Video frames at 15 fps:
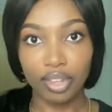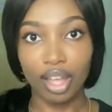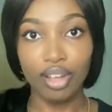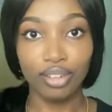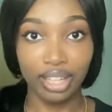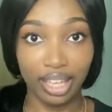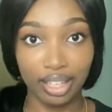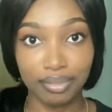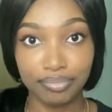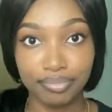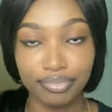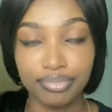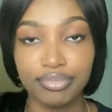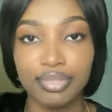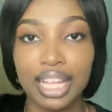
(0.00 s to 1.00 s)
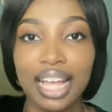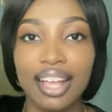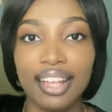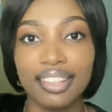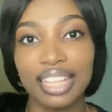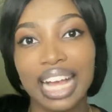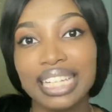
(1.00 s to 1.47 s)
Okay.
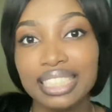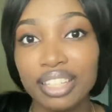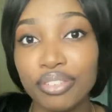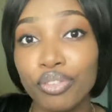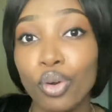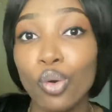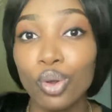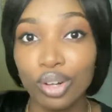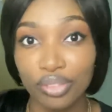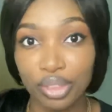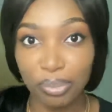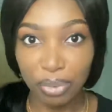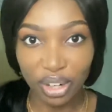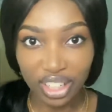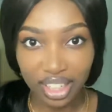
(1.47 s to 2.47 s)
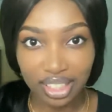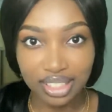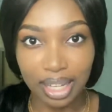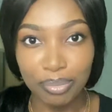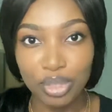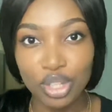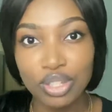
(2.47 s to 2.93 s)
That's it for all of the products
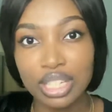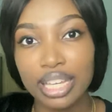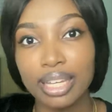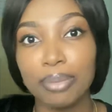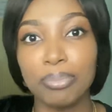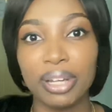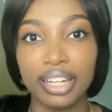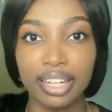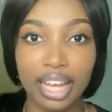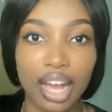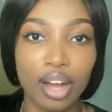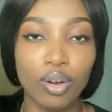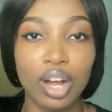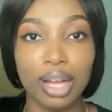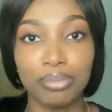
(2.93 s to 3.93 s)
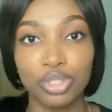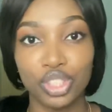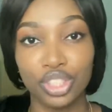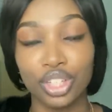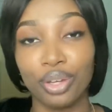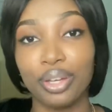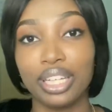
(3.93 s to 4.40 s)
I'm using, but now I'm
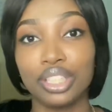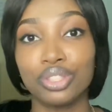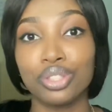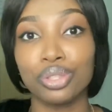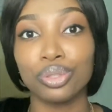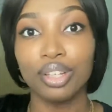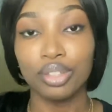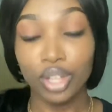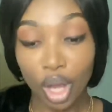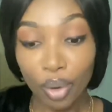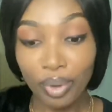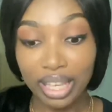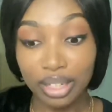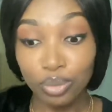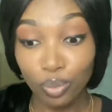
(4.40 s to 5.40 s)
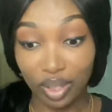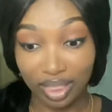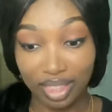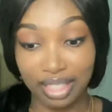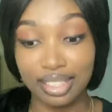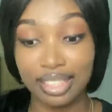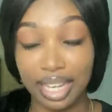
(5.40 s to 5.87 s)
just going to go in with
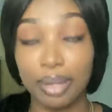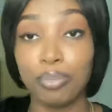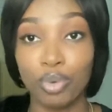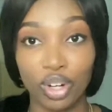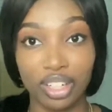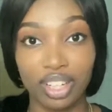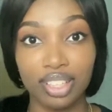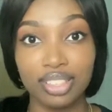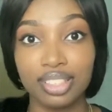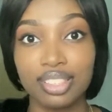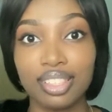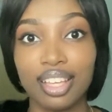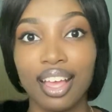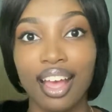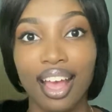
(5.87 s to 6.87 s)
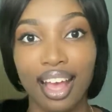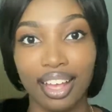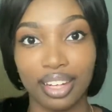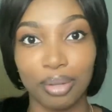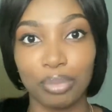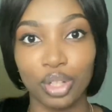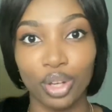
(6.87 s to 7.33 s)
the same products
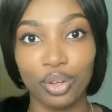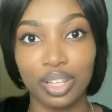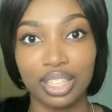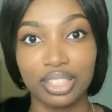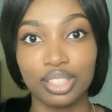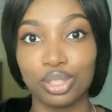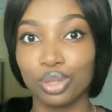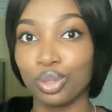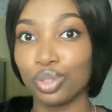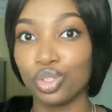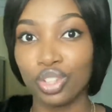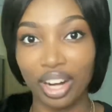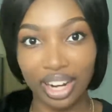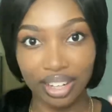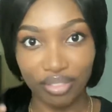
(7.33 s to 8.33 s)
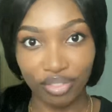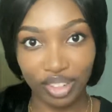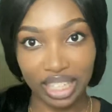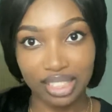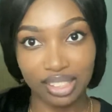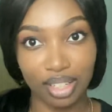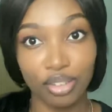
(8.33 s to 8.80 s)
and I'm going to try and
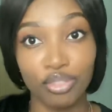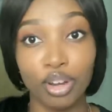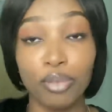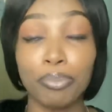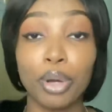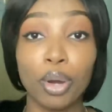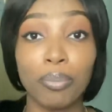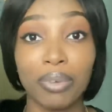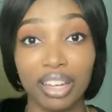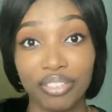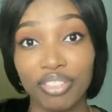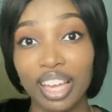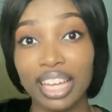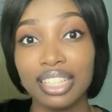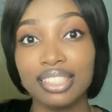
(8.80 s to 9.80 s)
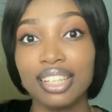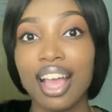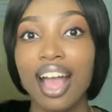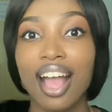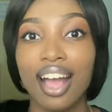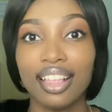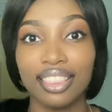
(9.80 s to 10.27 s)
fix stuff up on my face,
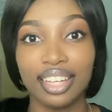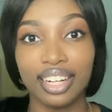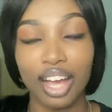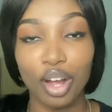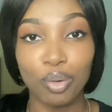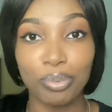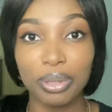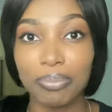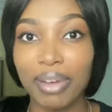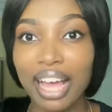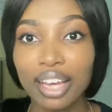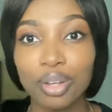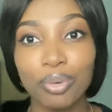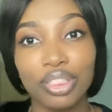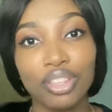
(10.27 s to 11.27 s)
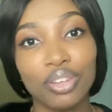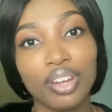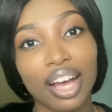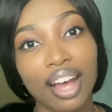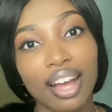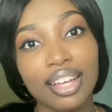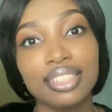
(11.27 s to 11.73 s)
and then I'll be back with you
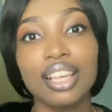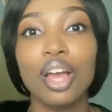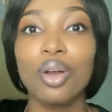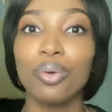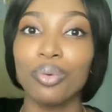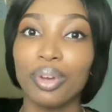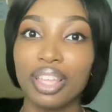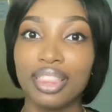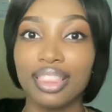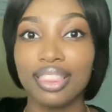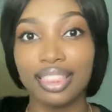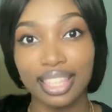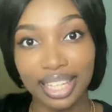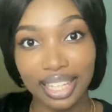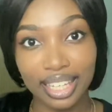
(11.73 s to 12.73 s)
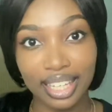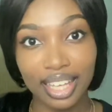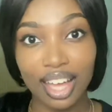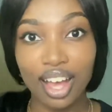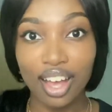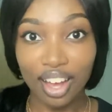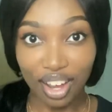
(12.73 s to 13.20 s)
guys with the
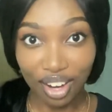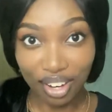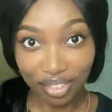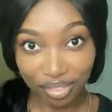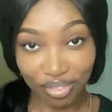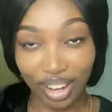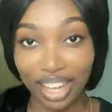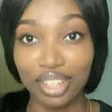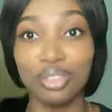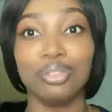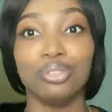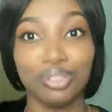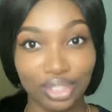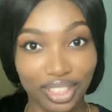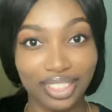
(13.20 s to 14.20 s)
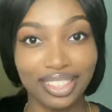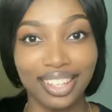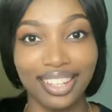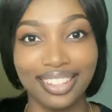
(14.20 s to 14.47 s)
final look.